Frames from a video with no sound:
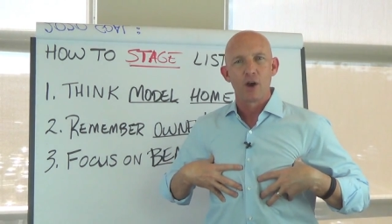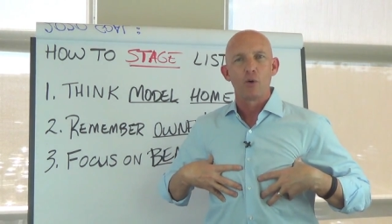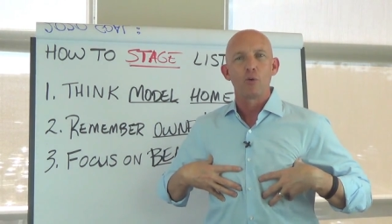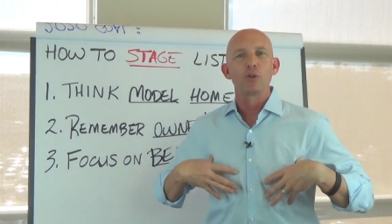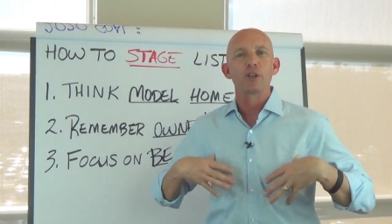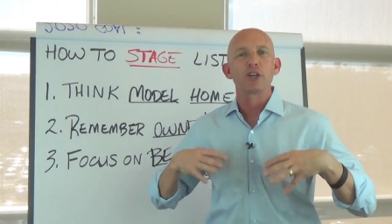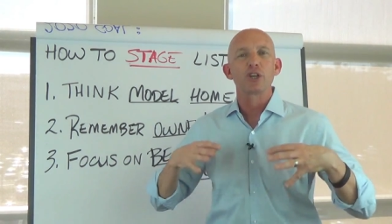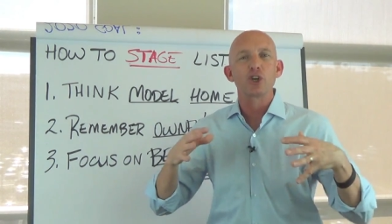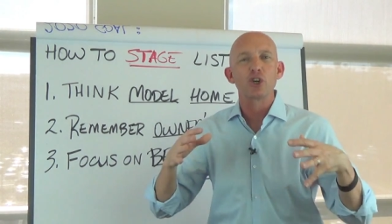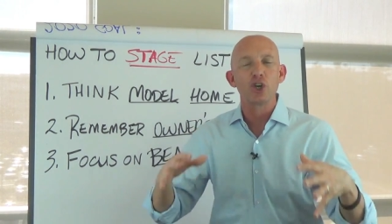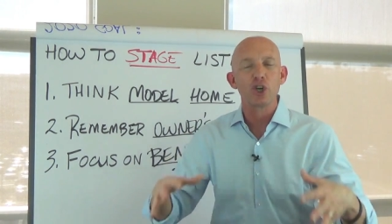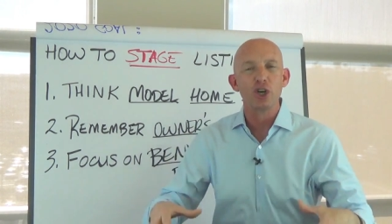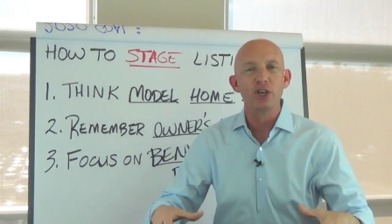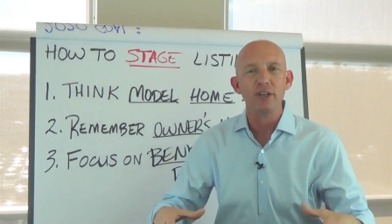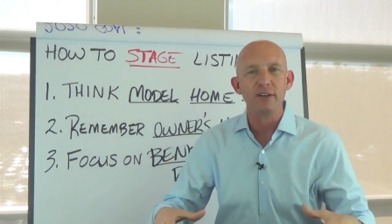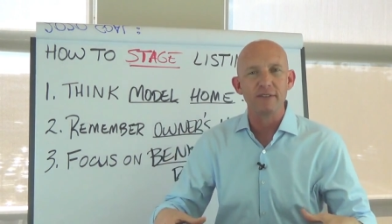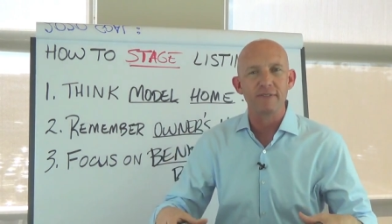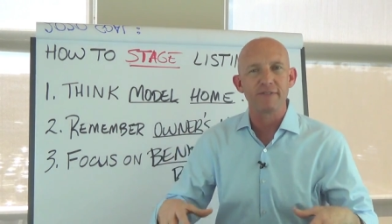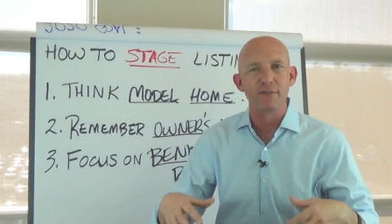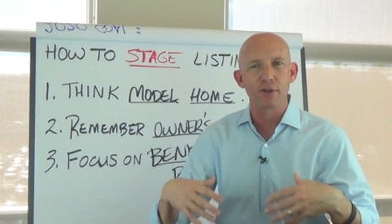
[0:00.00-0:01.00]
Well, it
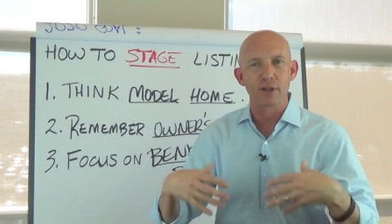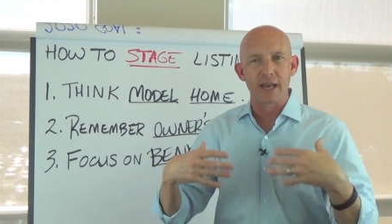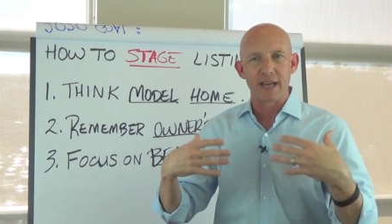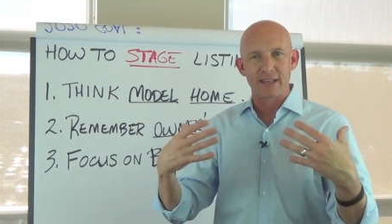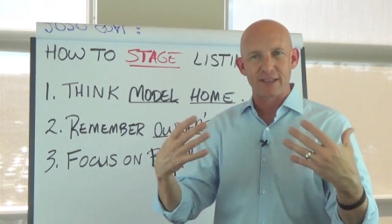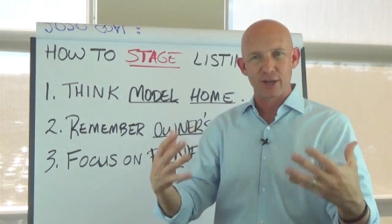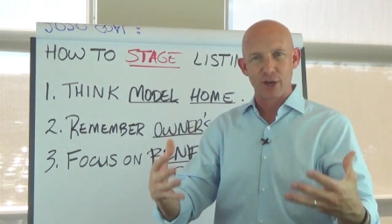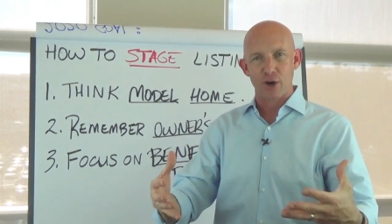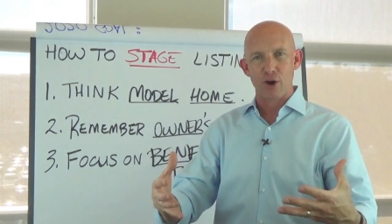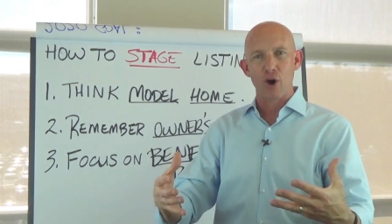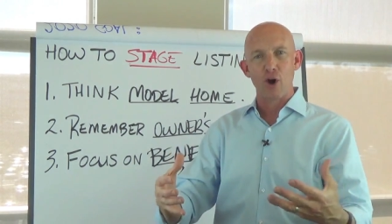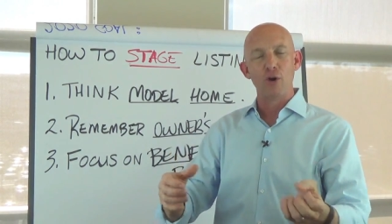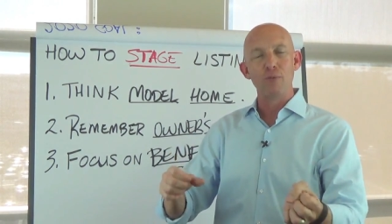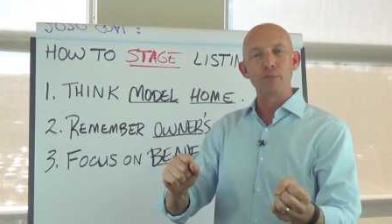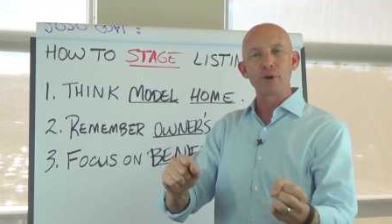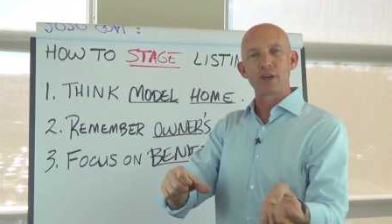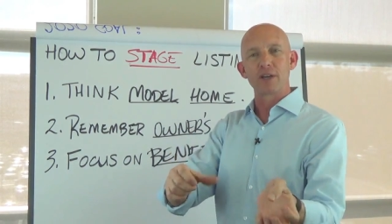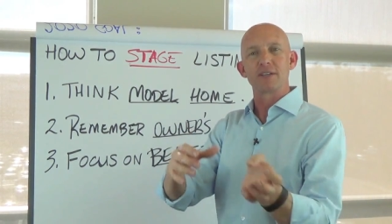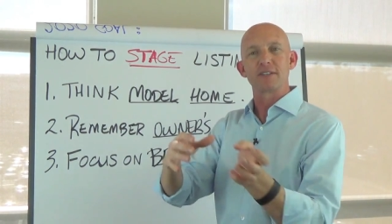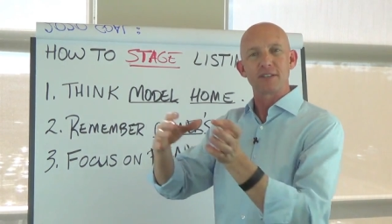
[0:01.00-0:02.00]
couldn't feel like their
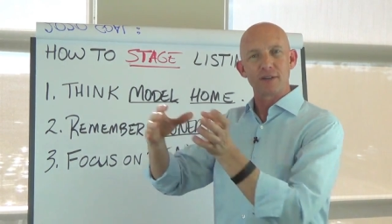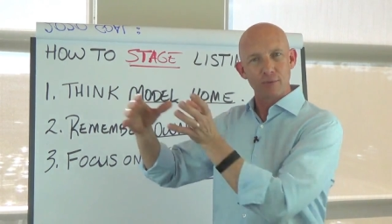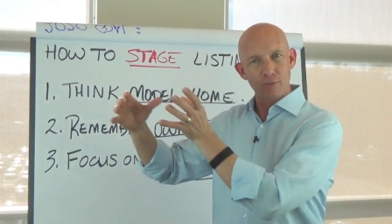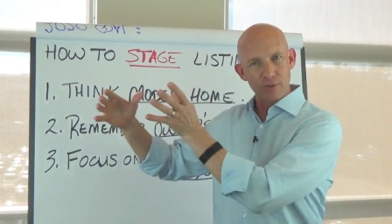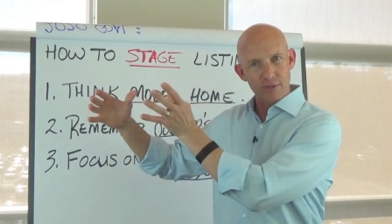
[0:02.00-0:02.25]
home because it